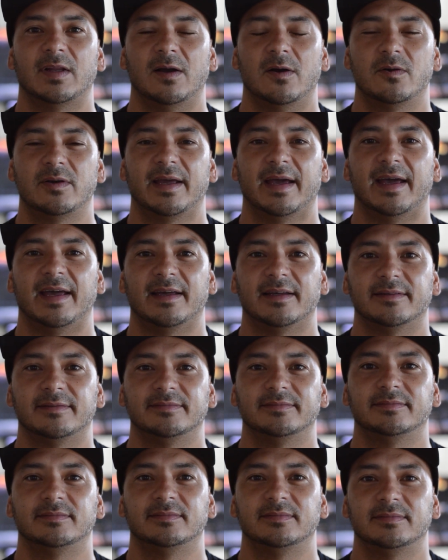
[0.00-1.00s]
okay,
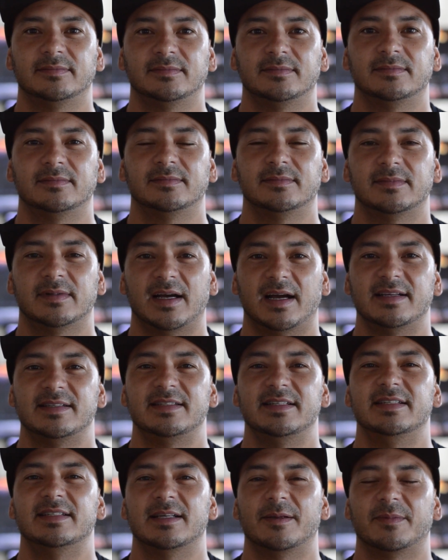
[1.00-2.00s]
I
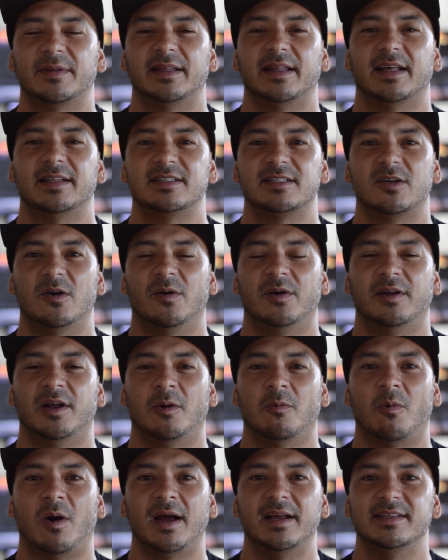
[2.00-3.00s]
see something that's going
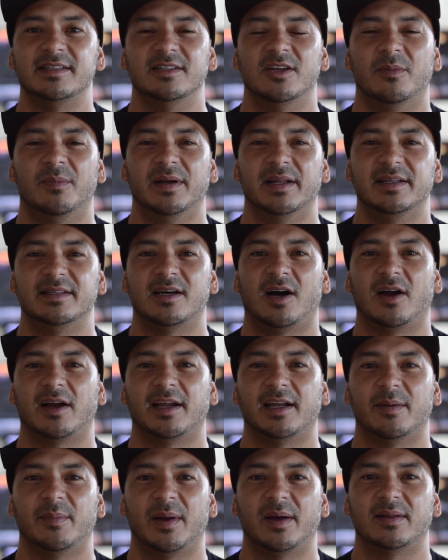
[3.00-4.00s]
on. Why is nobody
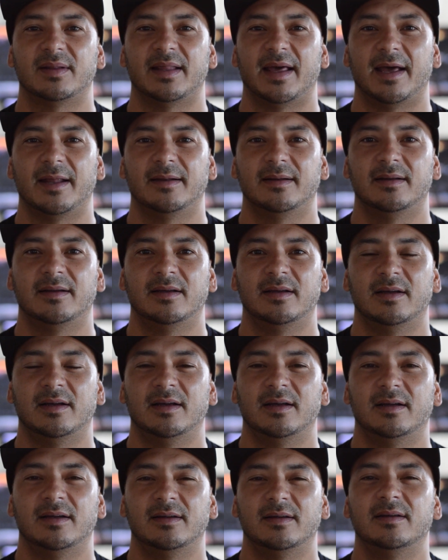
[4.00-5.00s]
talking about that?
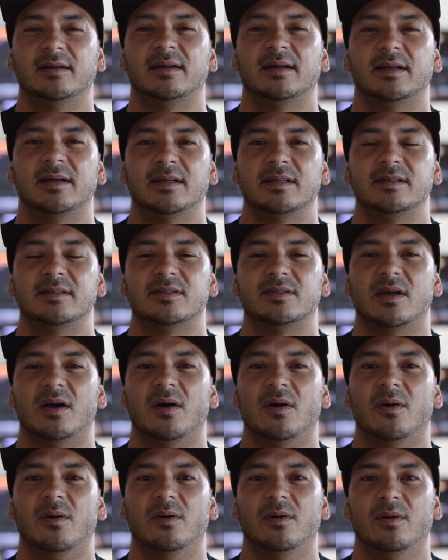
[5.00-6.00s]

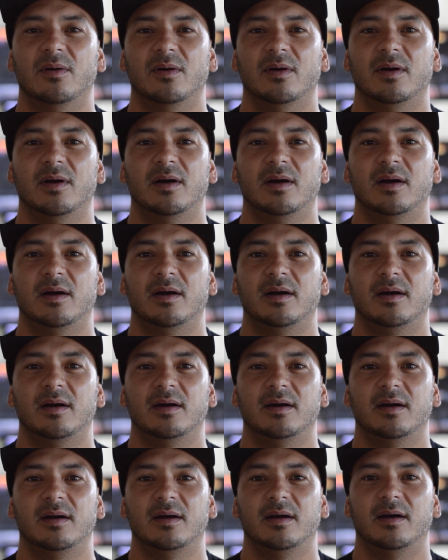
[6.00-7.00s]
So
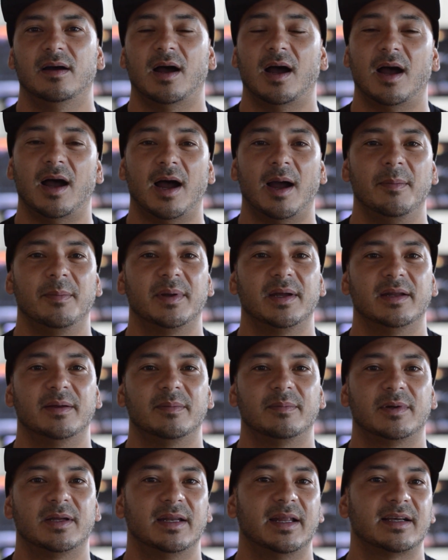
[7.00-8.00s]
I'm
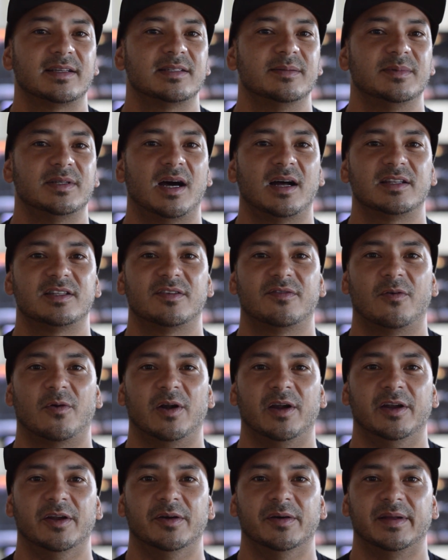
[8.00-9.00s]
going to connect some dots
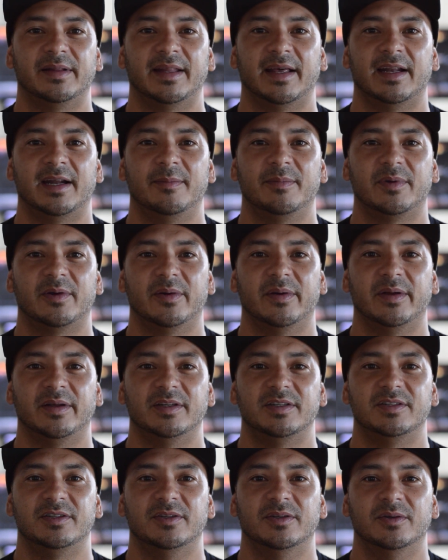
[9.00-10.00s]
for you, and then I'm
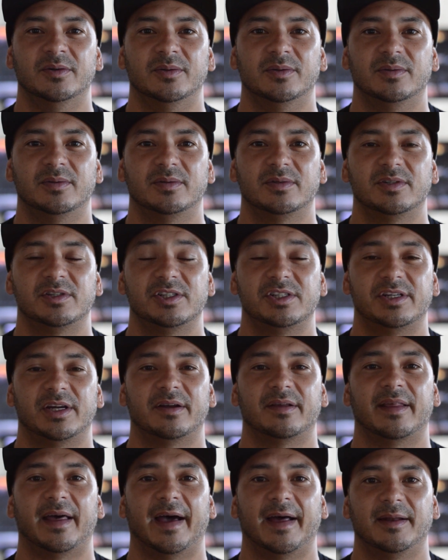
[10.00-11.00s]
going to
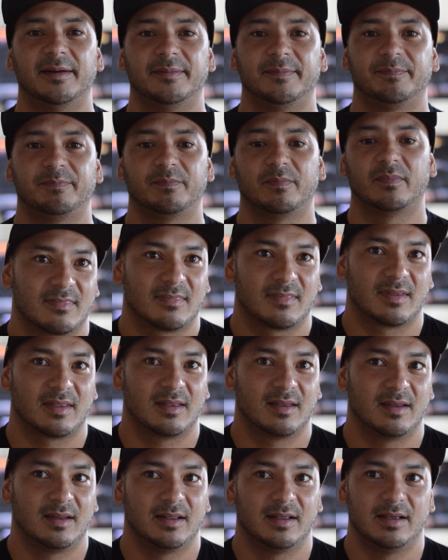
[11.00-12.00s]
share that.
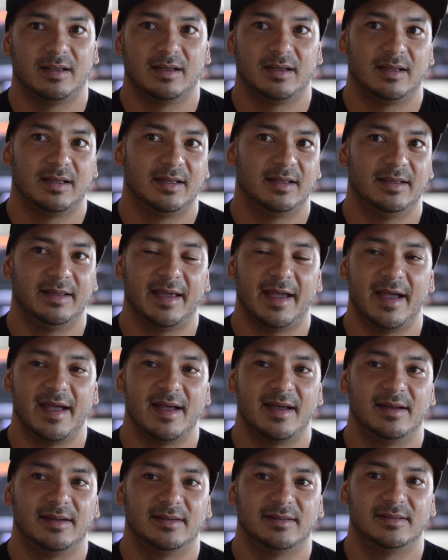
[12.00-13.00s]

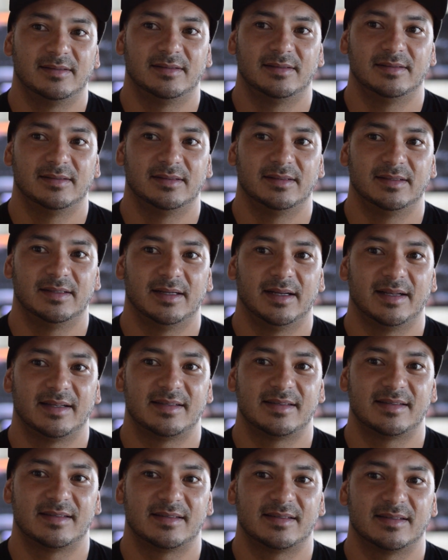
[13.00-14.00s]
Yeah,
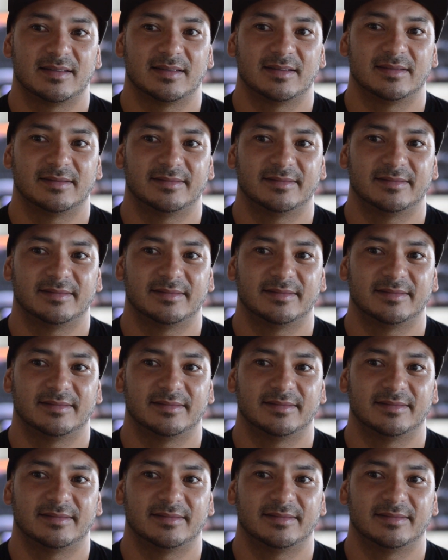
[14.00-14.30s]
it's